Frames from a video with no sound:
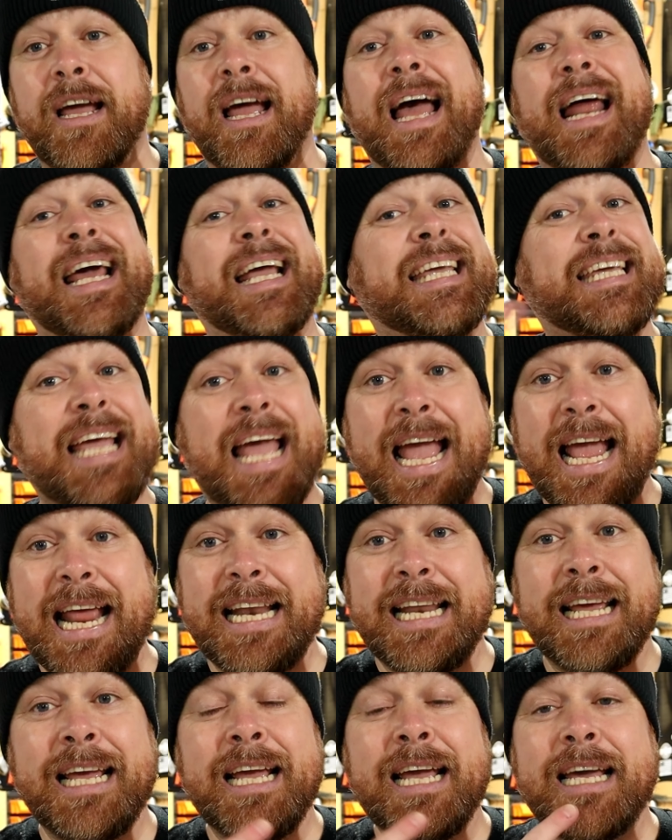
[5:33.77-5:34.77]
And again,
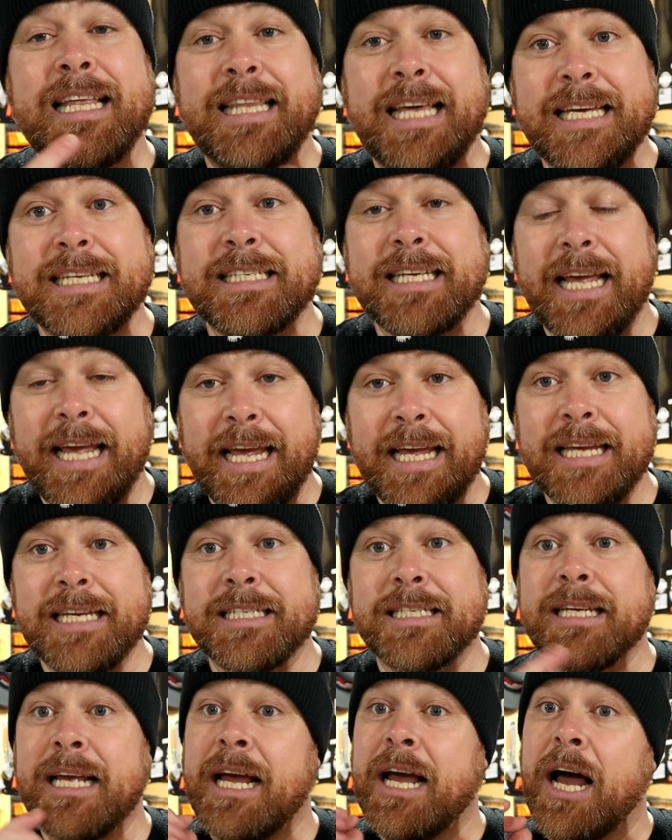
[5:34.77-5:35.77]
this
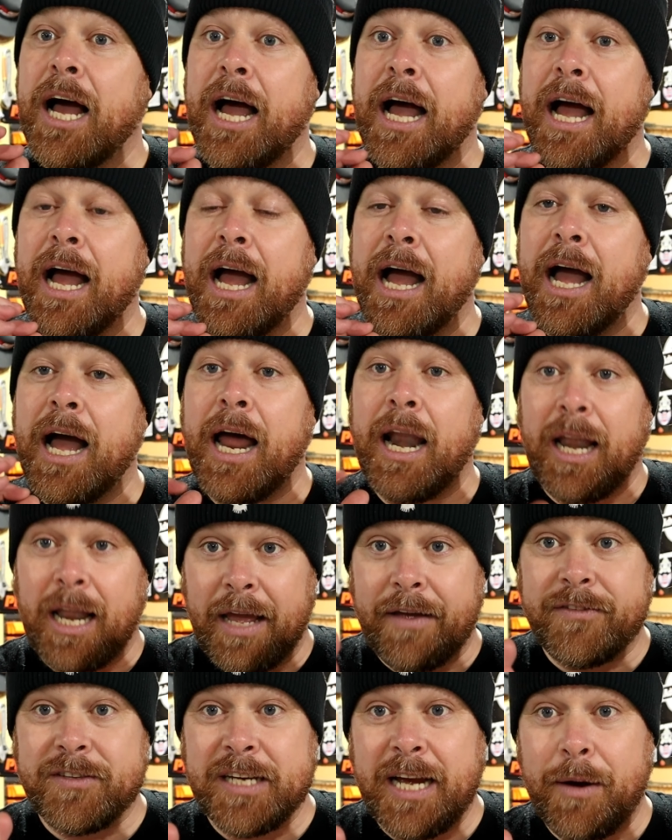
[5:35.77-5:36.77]
is a
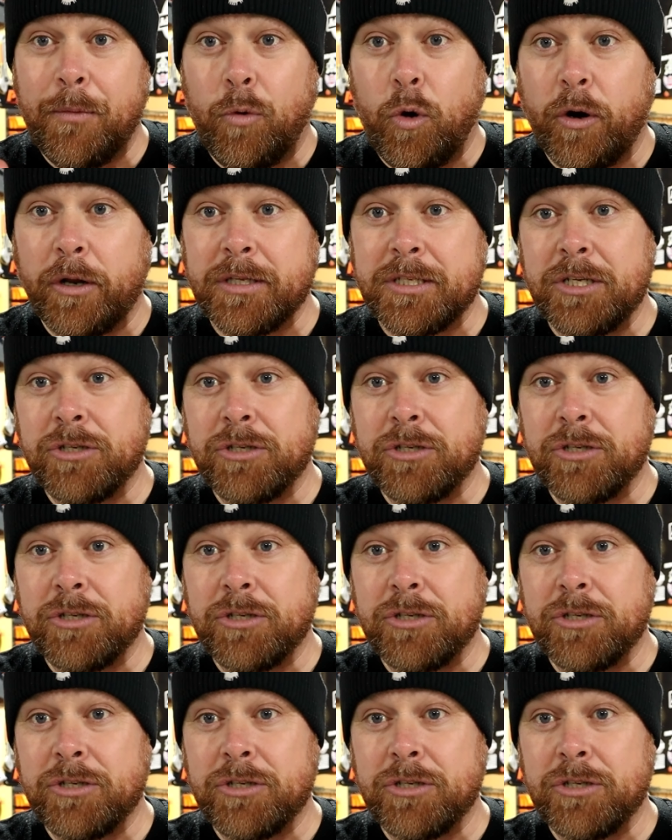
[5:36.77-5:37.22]
lifetime warranty.